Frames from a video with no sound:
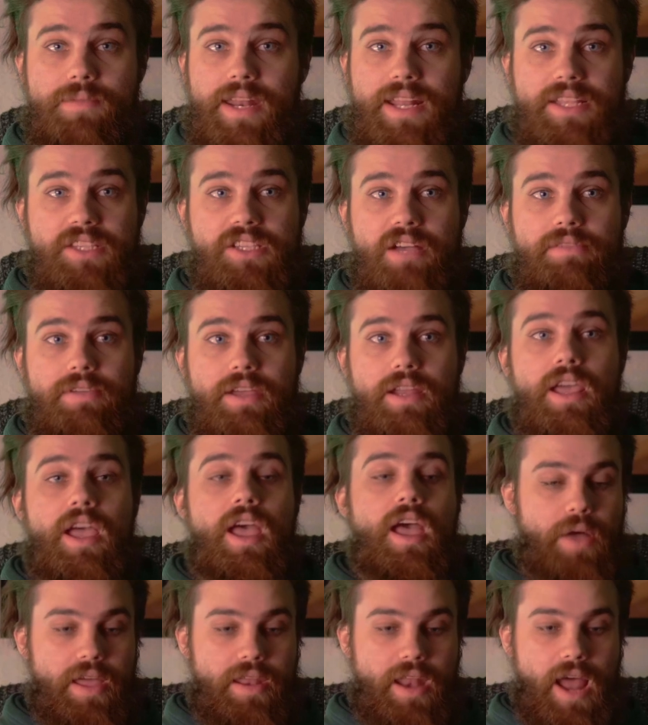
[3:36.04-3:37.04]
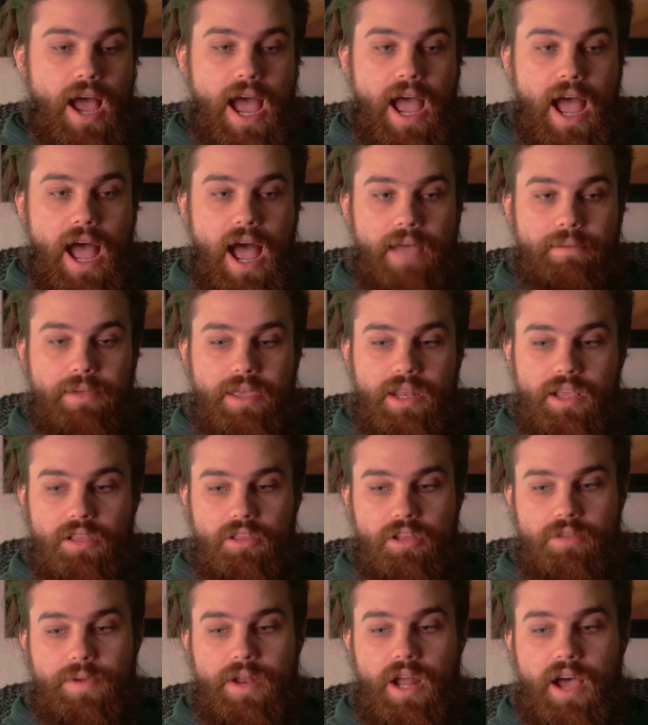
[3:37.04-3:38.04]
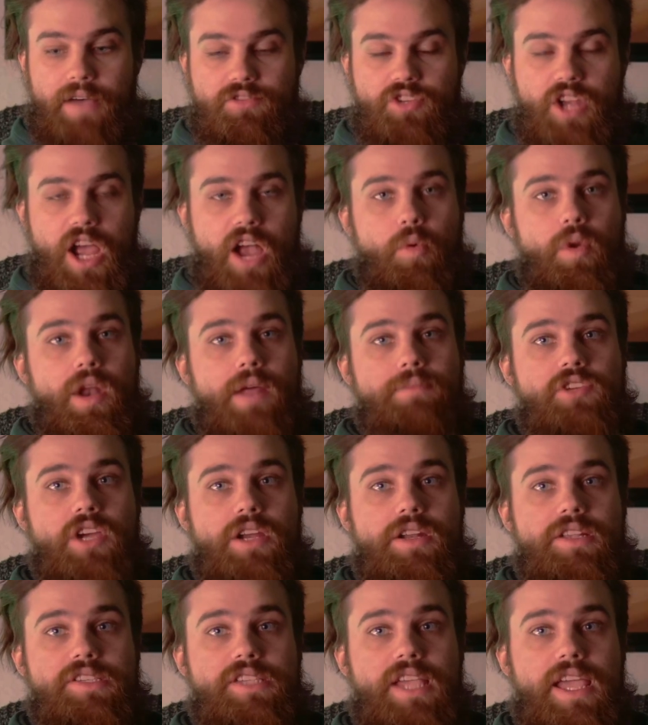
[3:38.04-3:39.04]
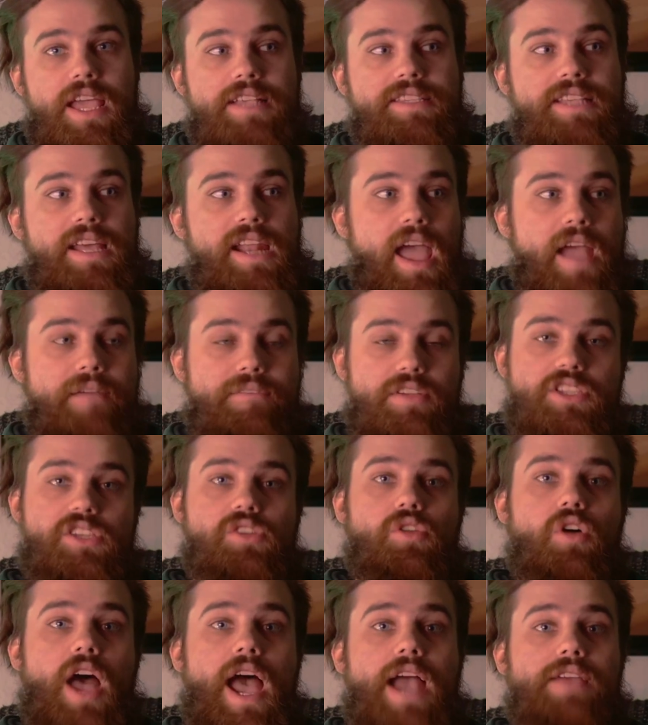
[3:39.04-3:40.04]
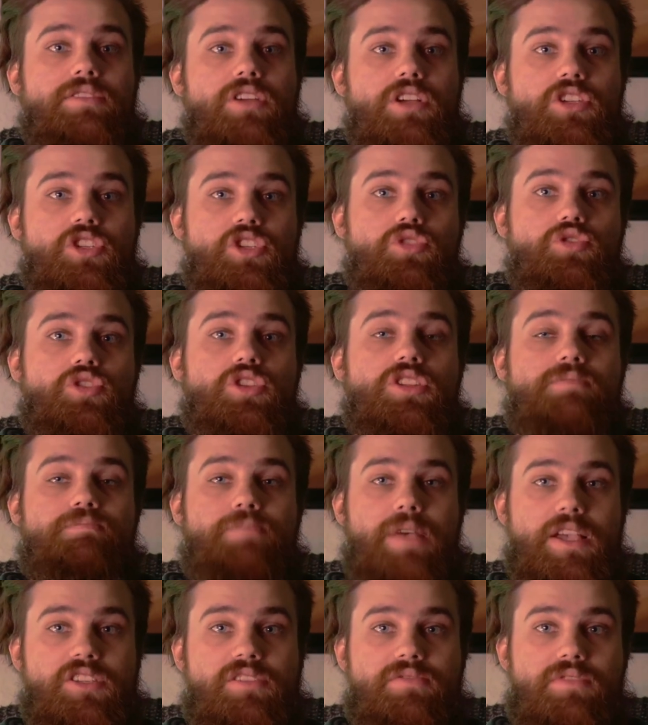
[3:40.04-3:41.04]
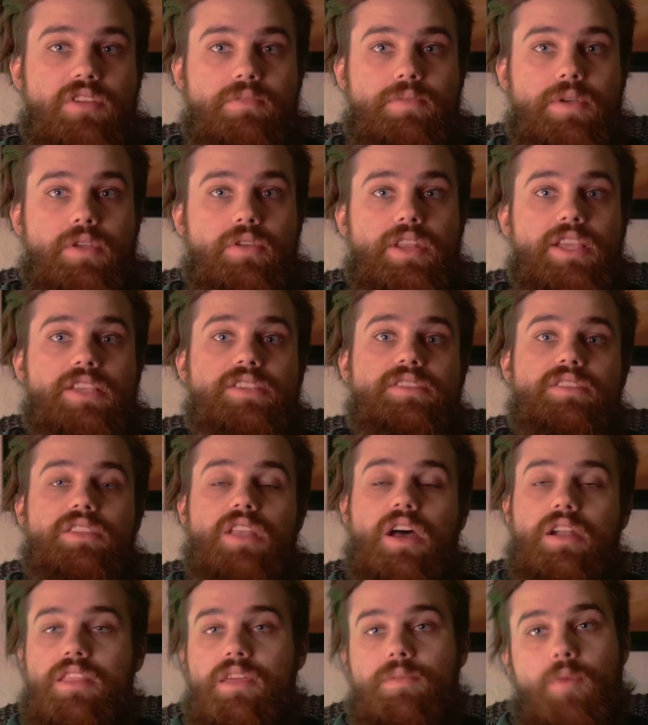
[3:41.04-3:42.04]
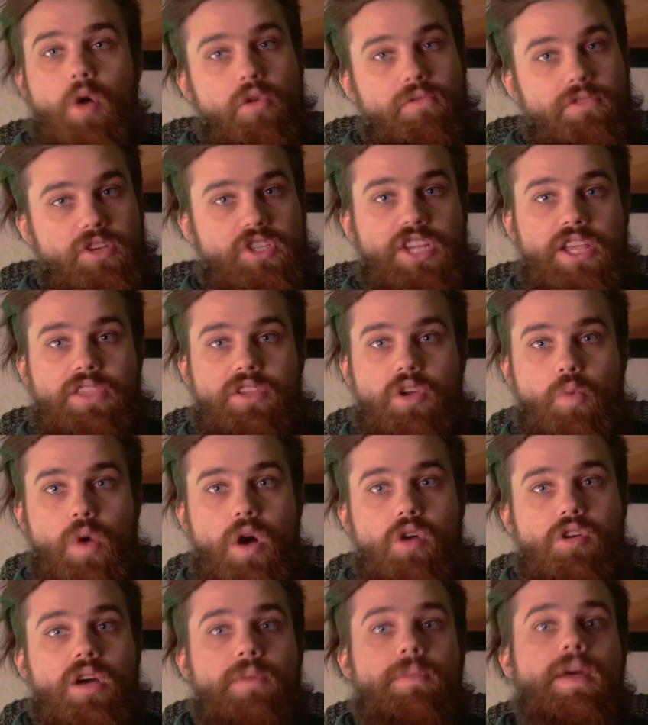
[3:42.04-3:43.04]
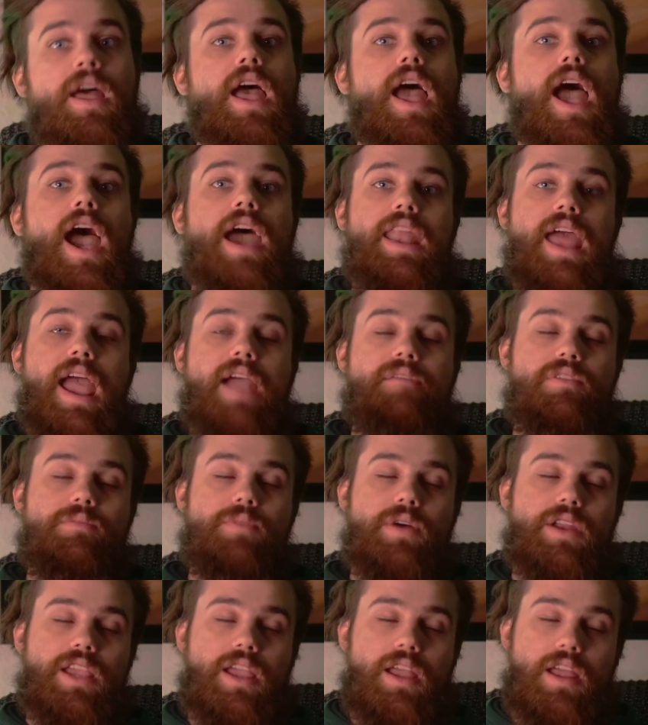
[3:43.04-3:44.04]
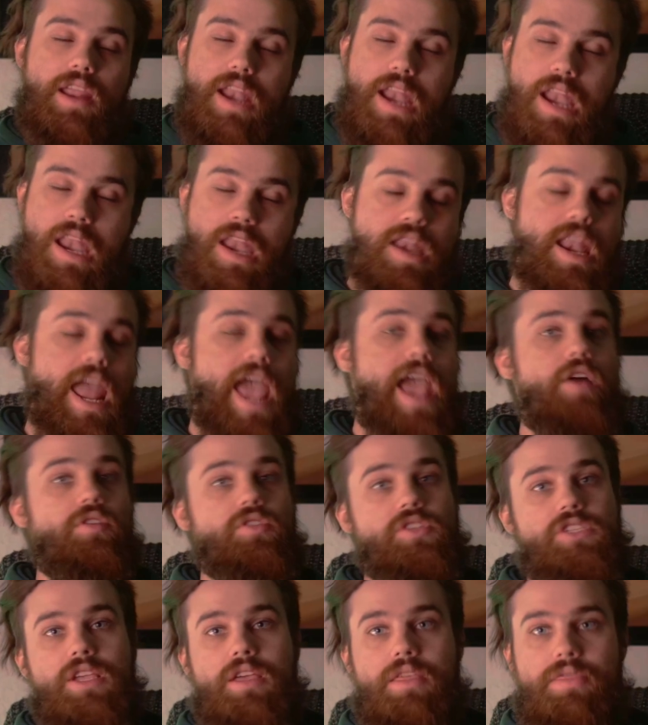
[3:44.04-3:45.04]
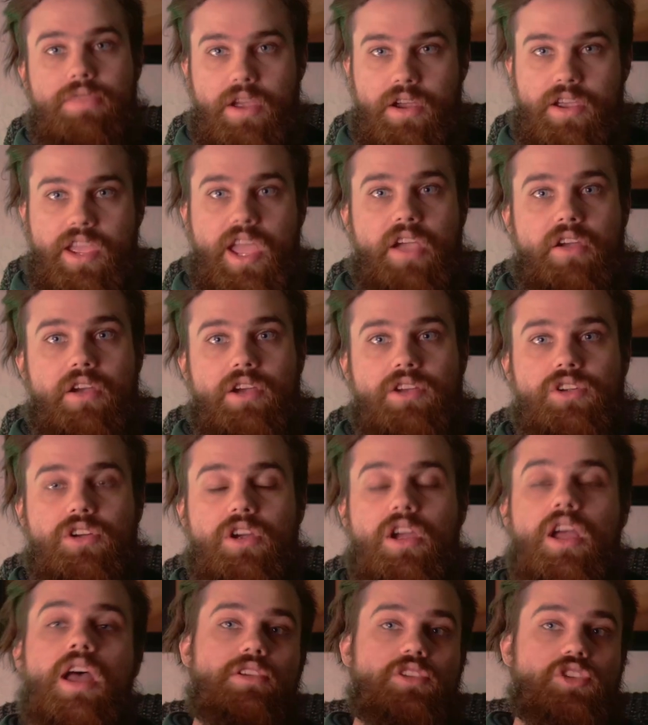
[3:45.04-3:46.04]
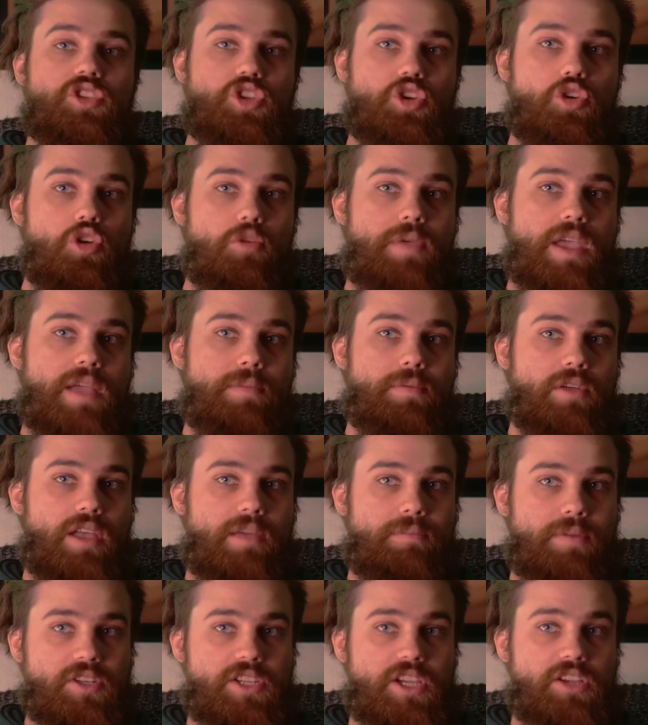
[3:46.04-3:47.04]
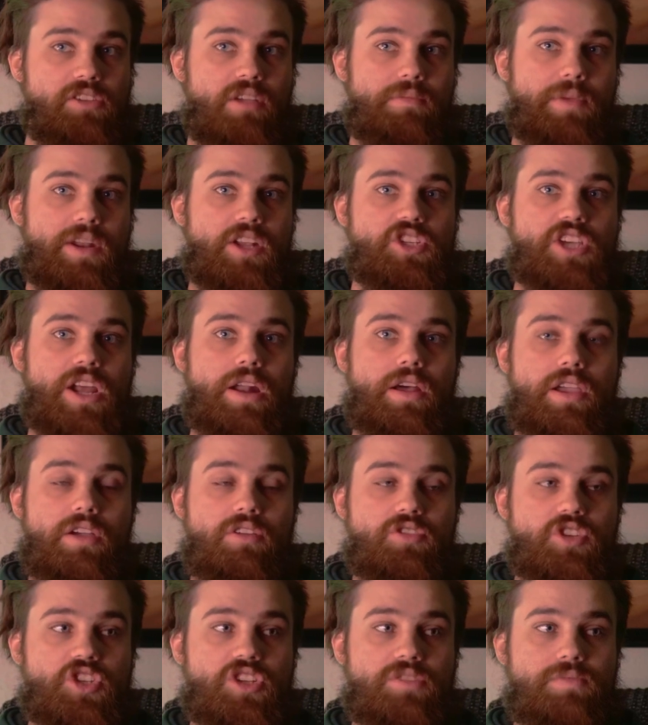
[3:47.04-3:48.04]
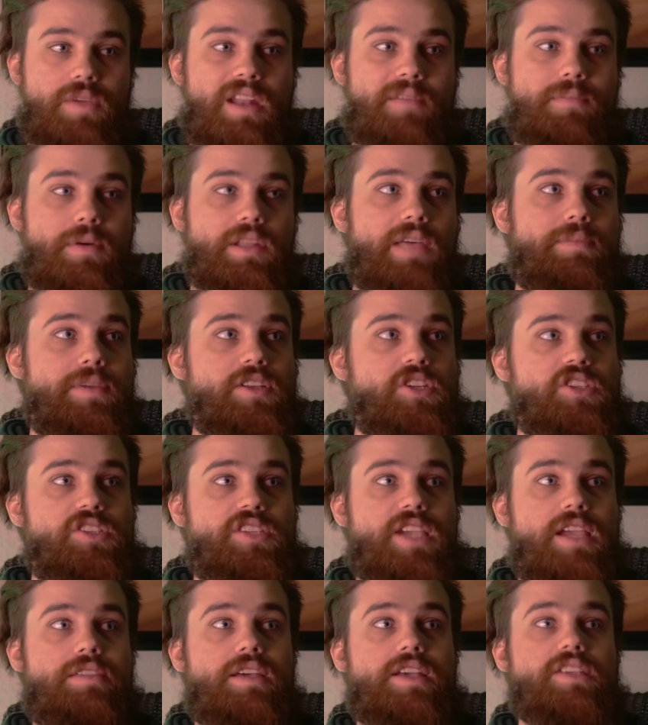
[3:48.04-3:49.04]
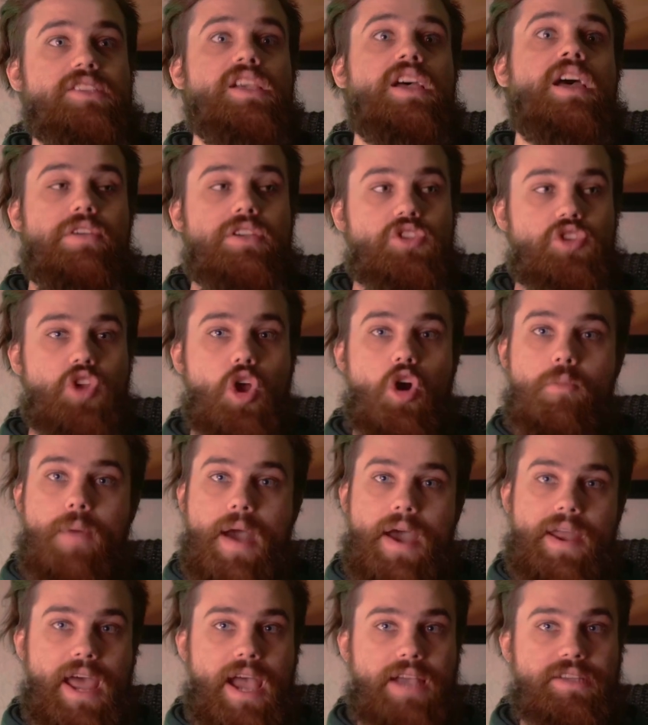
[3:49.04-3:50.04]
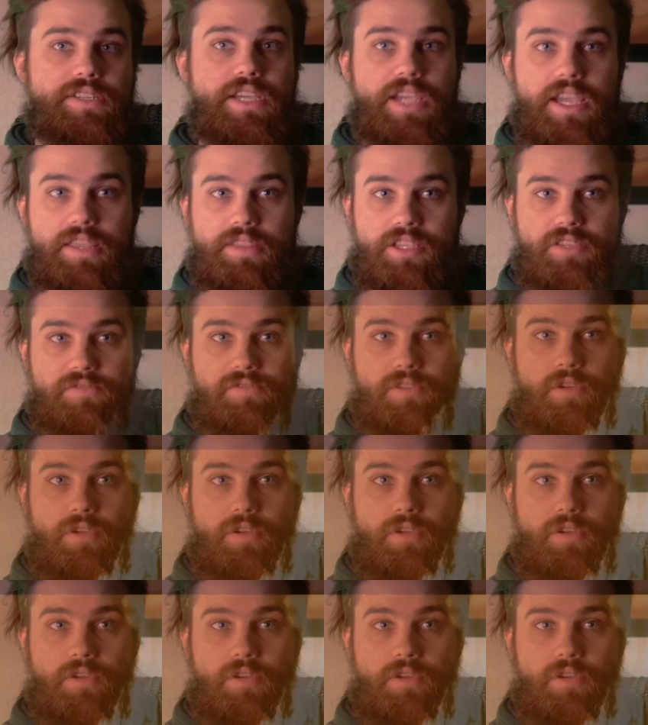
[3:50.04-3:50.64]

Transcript: minutes of it. But I'm getting a little bit off track. What I'm trying to say is that every single actor is used to the best of their abilities, none of them overstay their welcome, and everybody nails their character. There's 2 people in particular I'm going to shout out here in just a minute, but let me just say this. There is no bad acting in this